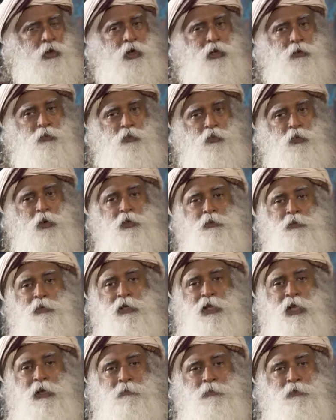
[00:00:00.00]
and what
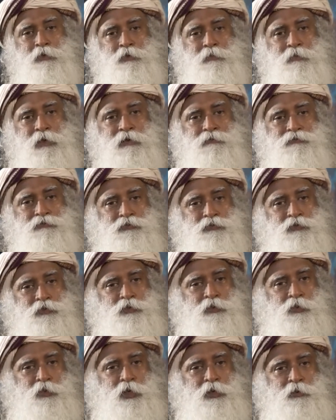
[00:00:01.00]
will happen to my
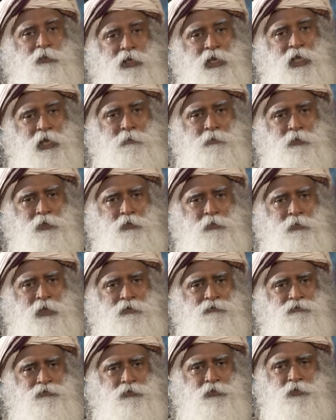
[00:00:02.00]
food, what will happen to
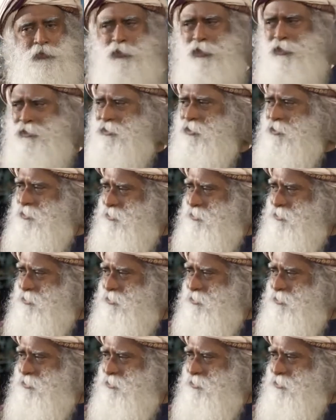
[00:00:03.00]
my food, what is